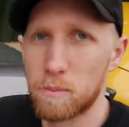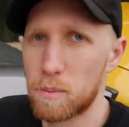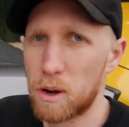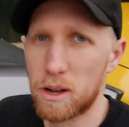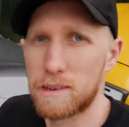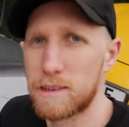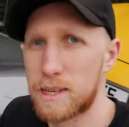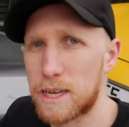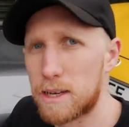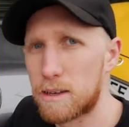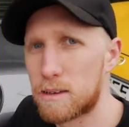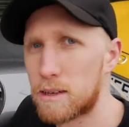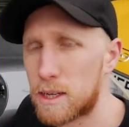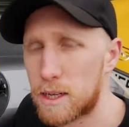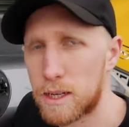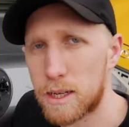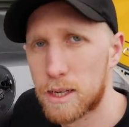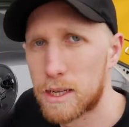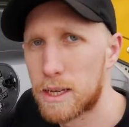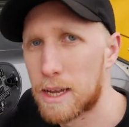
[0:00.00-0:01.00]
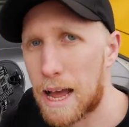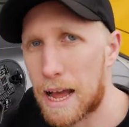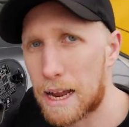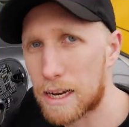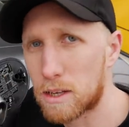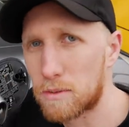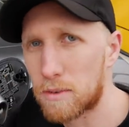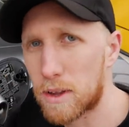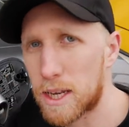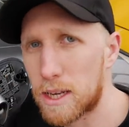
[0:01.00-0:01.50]
plugs in,
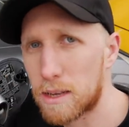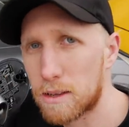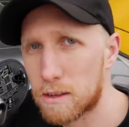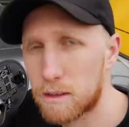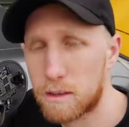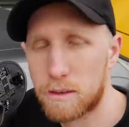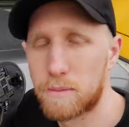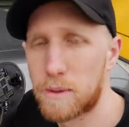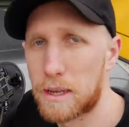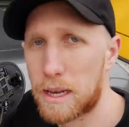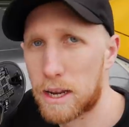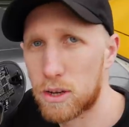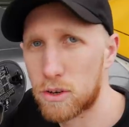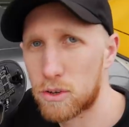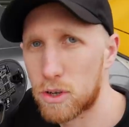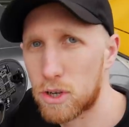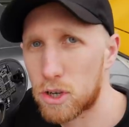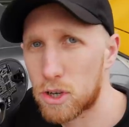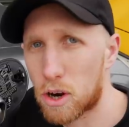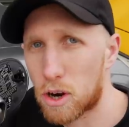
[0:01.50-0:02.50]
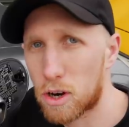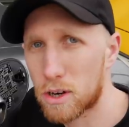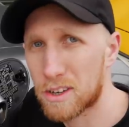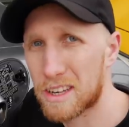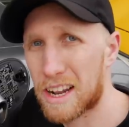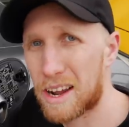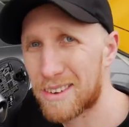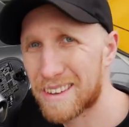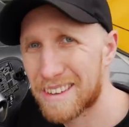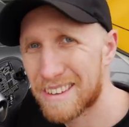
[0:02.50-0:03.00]
activates, allows you to
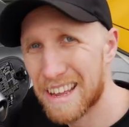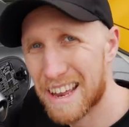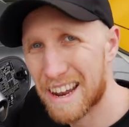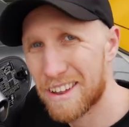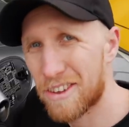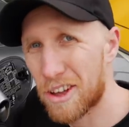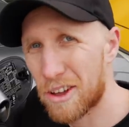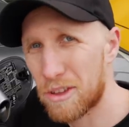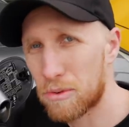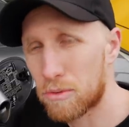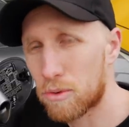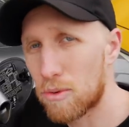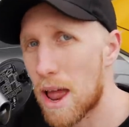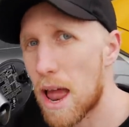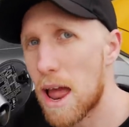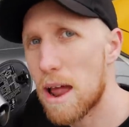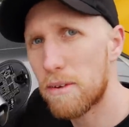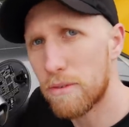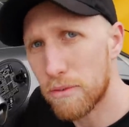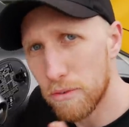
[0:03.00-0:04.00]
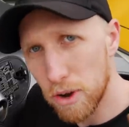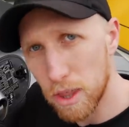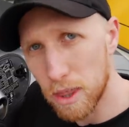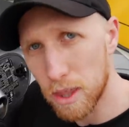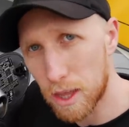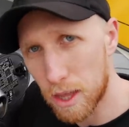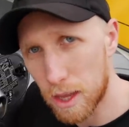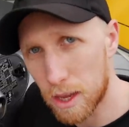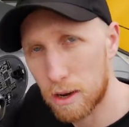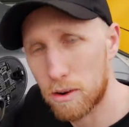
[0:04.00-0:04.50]
charge. Now, instead of going through
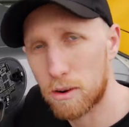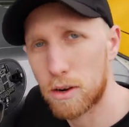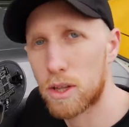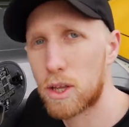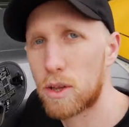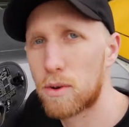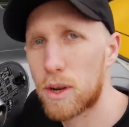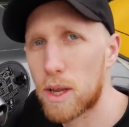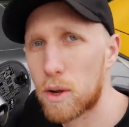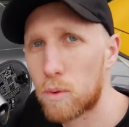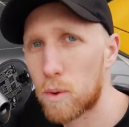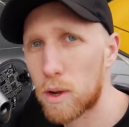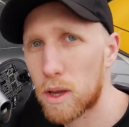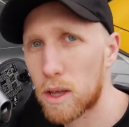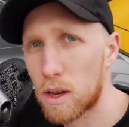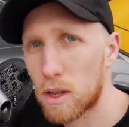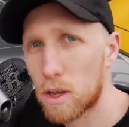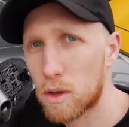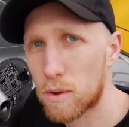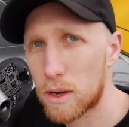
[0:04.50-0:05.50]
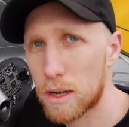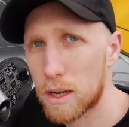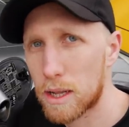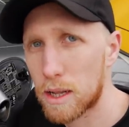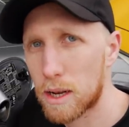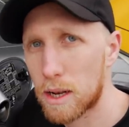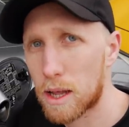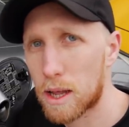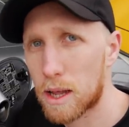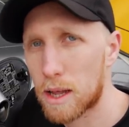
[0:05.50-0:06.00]
everything here at the unit, we're going to go on
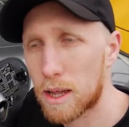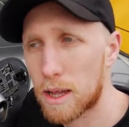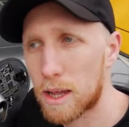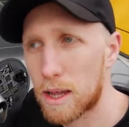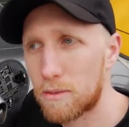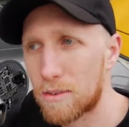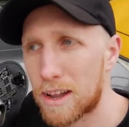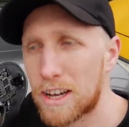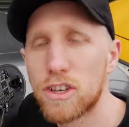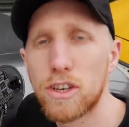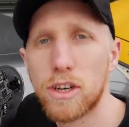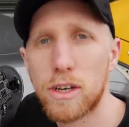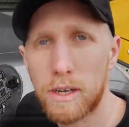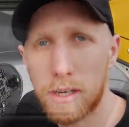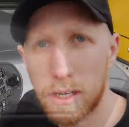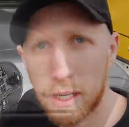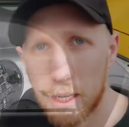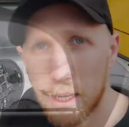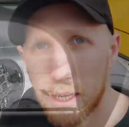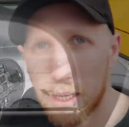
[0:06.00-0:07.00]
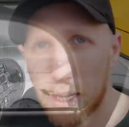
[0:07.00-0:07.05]
a little uh, adventure.